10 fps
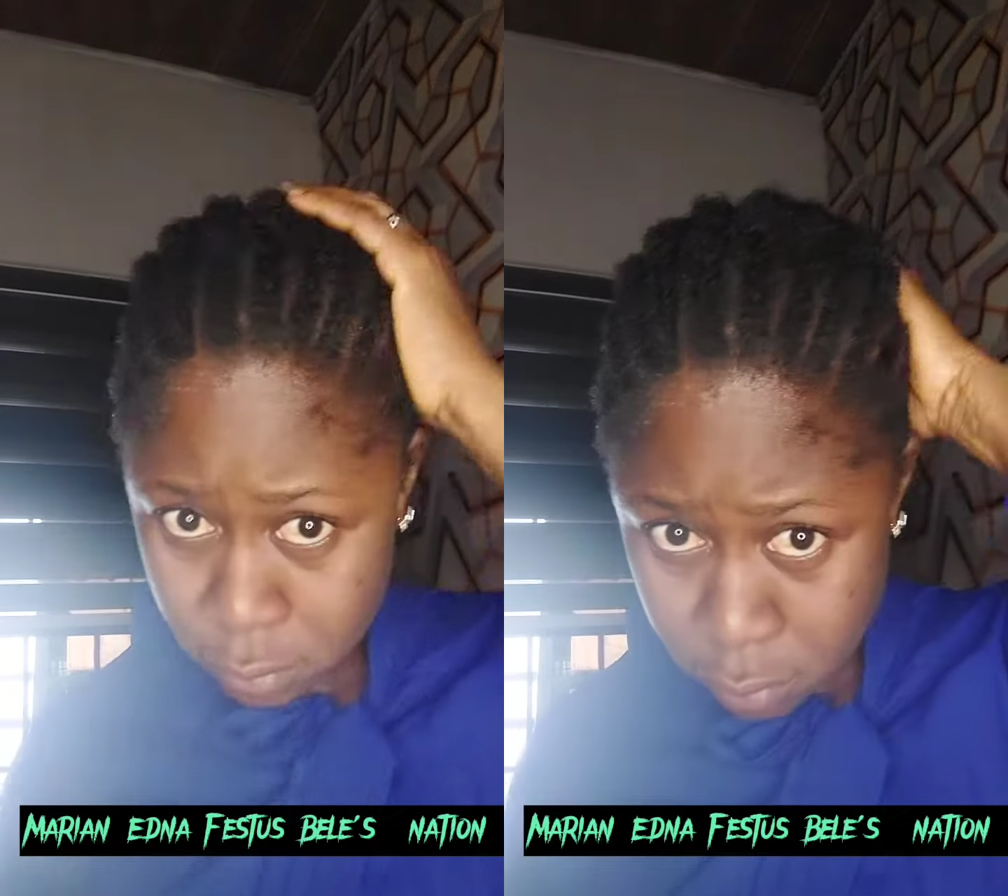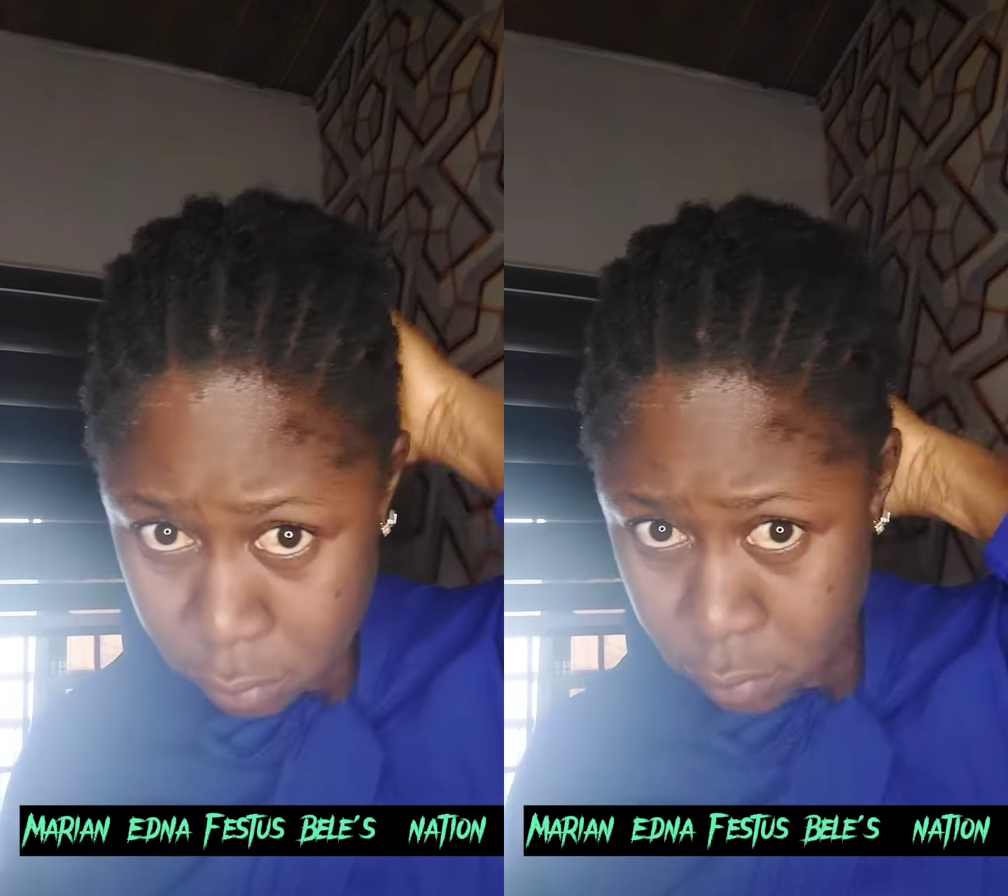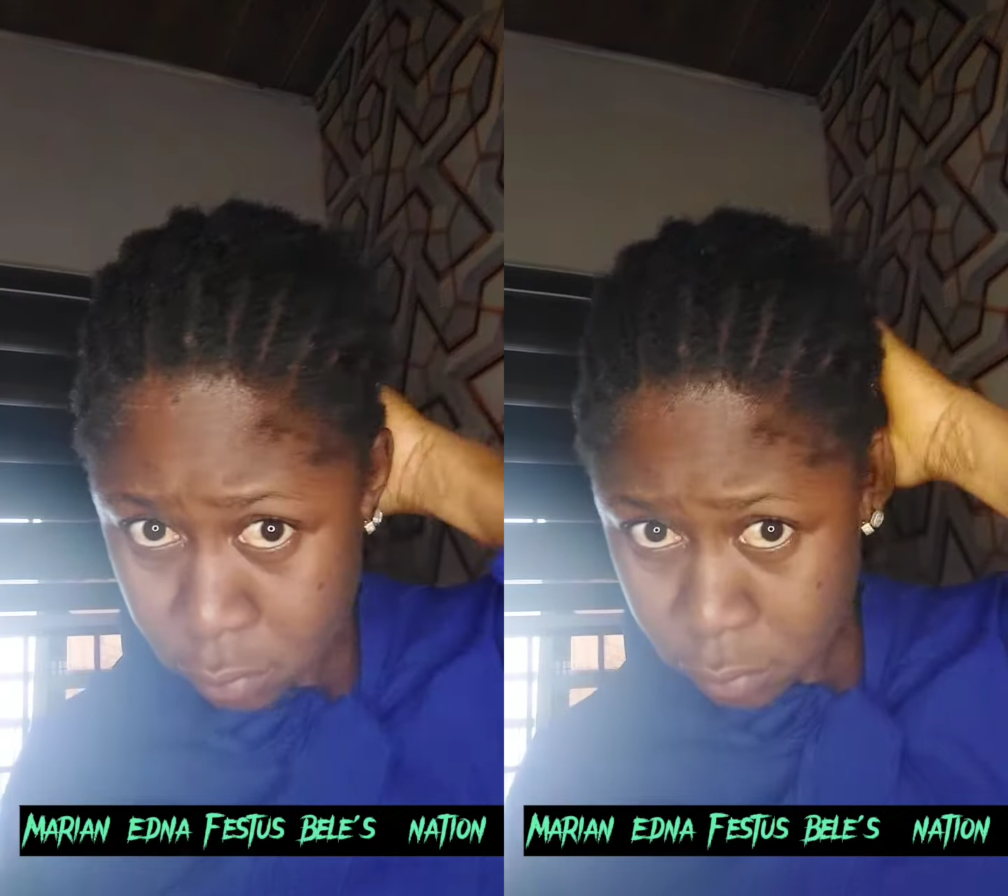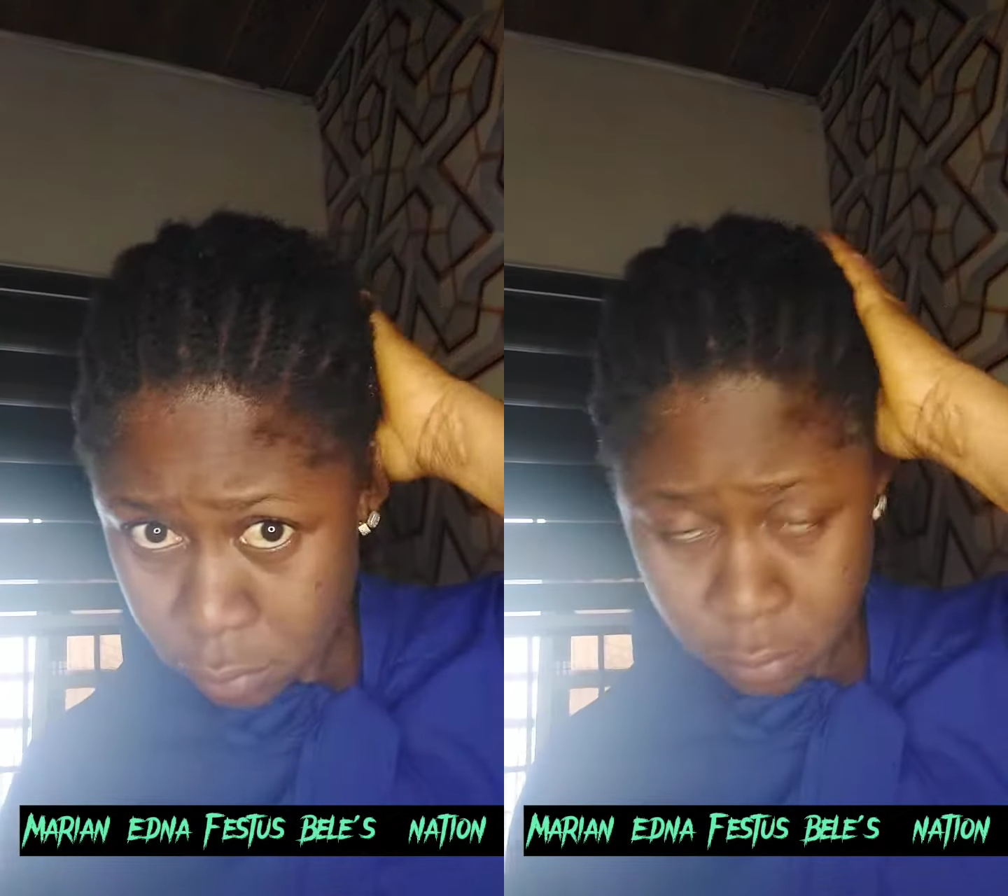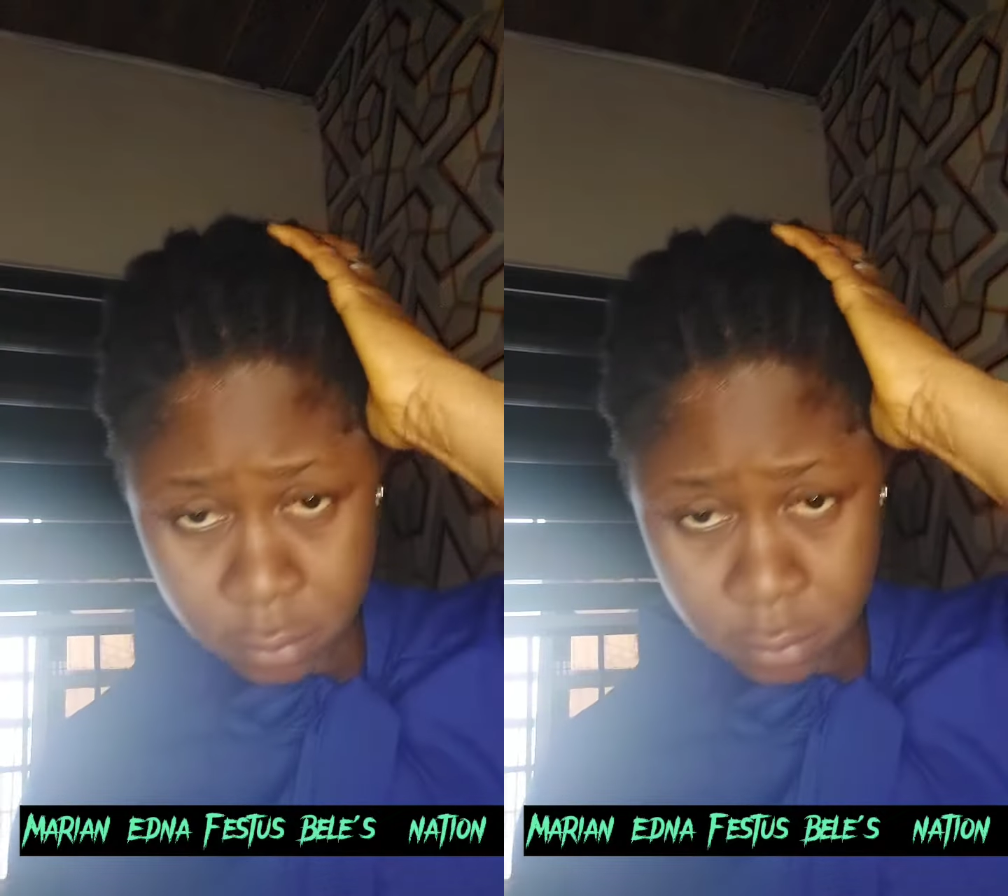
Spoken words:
breakage,